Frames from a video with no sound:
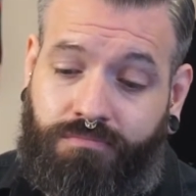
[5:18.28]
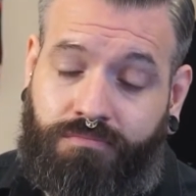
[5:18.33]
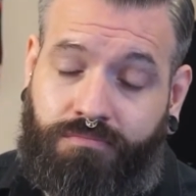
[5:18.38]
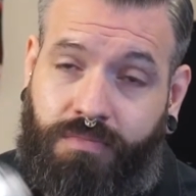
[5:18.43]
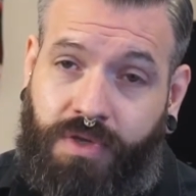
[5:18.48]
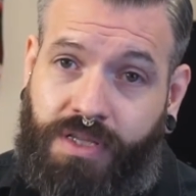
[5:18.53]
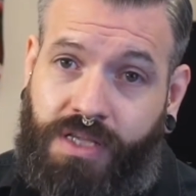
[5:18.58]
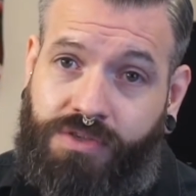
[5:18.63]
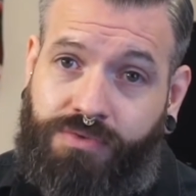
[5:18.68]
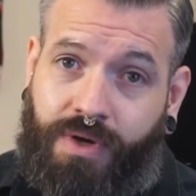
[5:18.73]

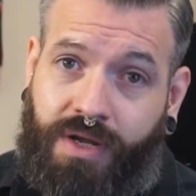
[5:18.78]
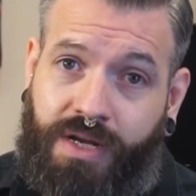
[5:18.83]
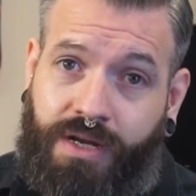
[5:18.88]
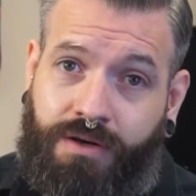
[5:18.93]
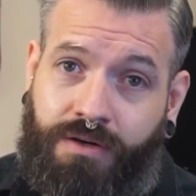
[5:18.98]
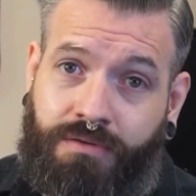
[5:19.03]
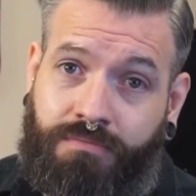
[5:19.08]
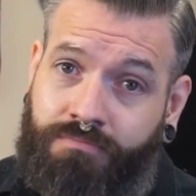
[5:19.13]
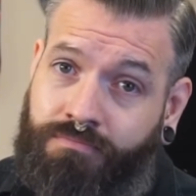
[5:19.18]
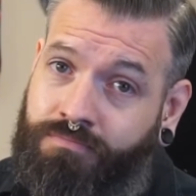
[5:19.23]
and this right
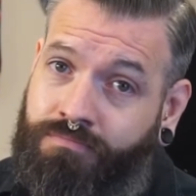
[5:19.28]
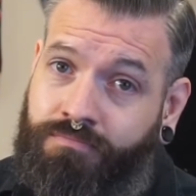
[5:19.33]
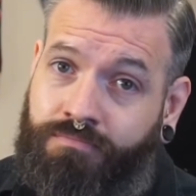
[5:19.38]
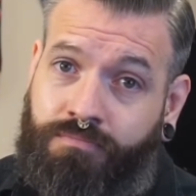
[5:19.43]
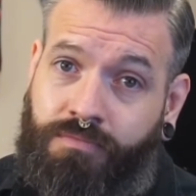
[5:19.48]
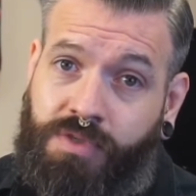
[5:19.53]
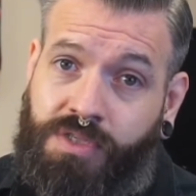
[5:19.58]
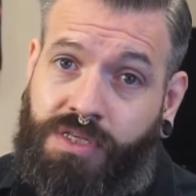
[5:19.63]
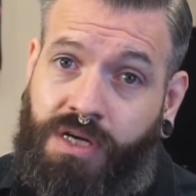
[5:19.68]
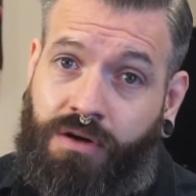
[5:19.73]
here,
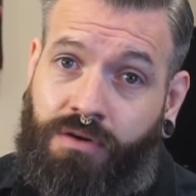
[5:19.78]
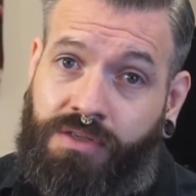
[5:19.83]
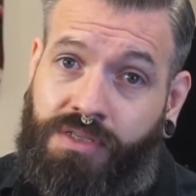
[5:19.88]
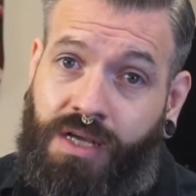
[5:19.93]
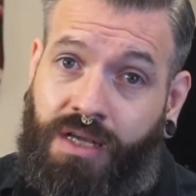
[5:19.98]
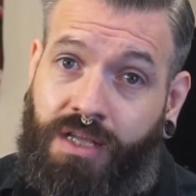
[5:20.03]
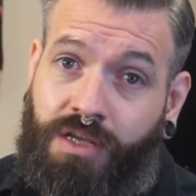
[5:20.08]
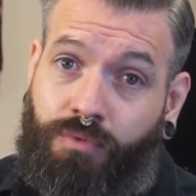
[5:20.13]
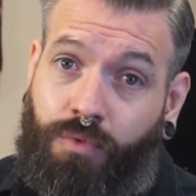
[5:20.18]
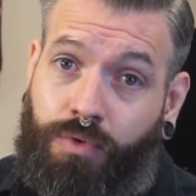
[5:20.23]
sterile
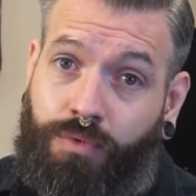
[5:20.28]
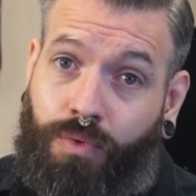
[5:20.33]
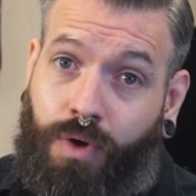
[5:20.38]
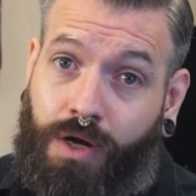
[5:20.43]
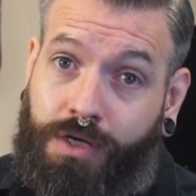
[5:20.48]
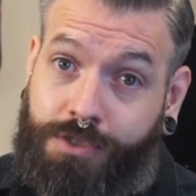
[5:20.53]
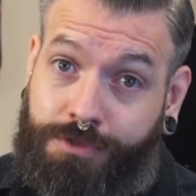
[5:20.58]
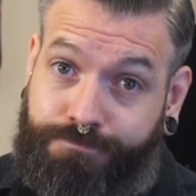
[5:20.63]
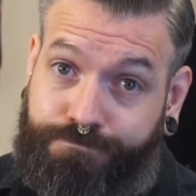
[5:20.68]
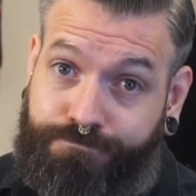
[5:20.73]
saline wound
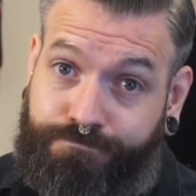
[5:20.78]
wash.